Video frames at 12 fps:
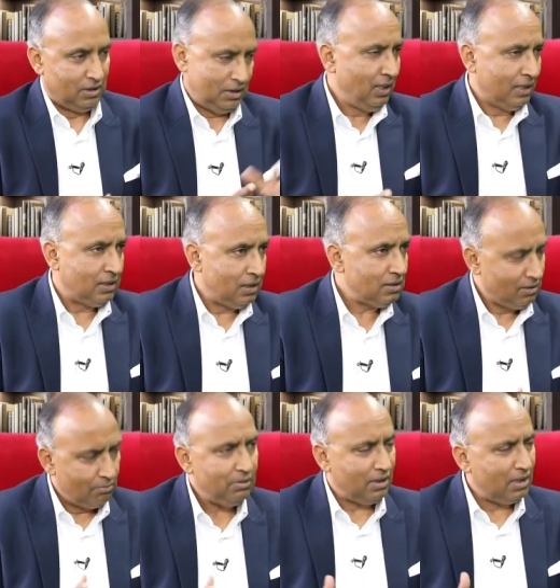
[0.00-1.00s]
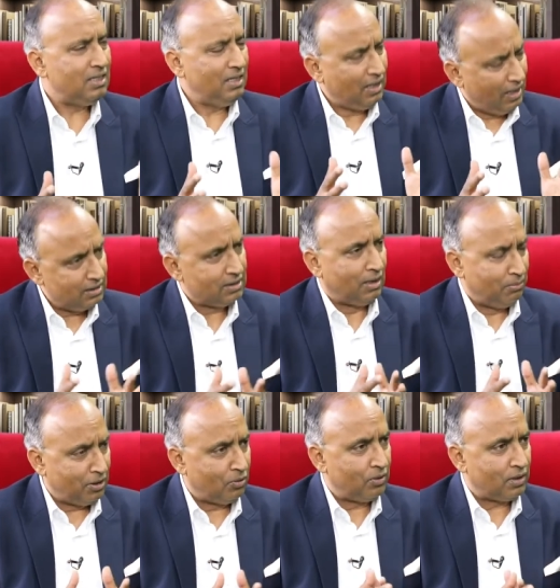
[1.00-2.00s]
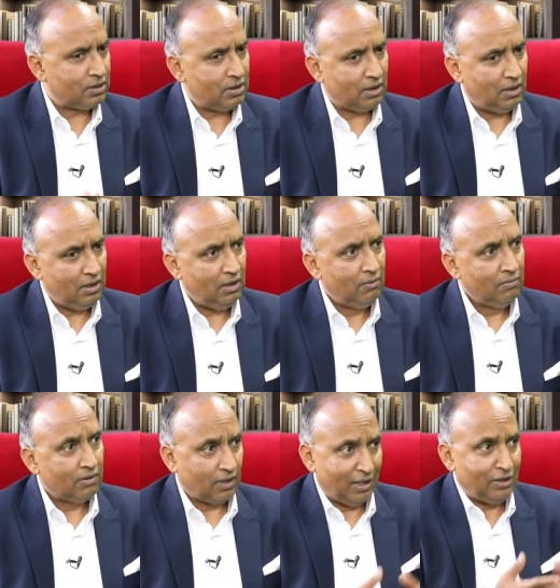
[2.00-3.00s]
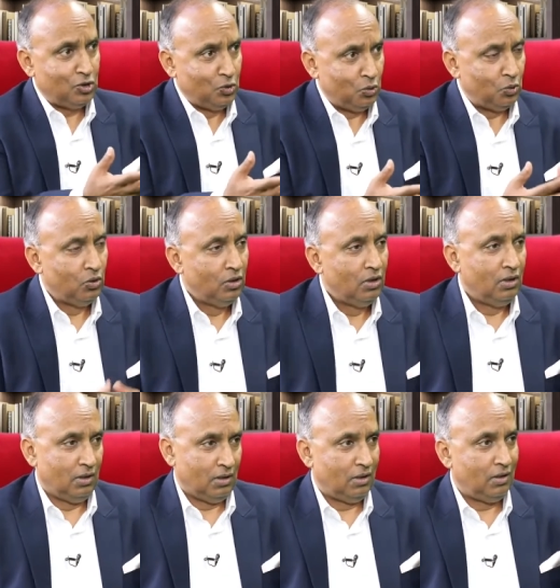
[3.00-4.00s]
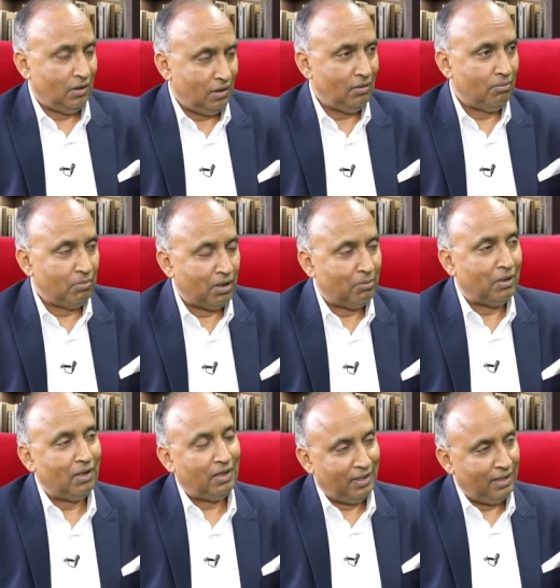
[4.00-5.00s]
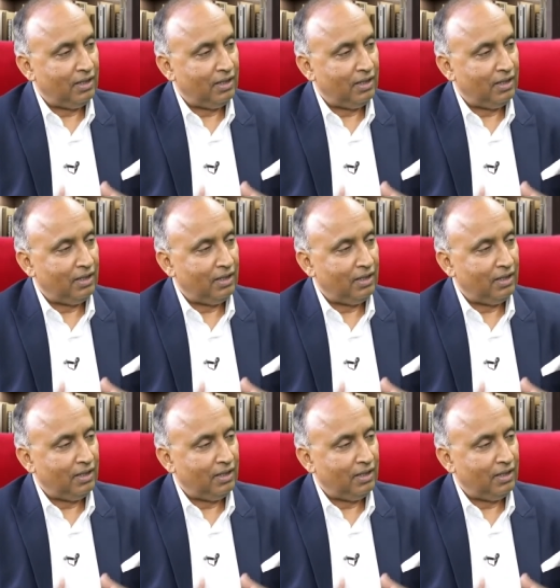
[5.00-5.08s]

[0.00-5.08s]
still exists, but it has come down drastically thanks to the Baba and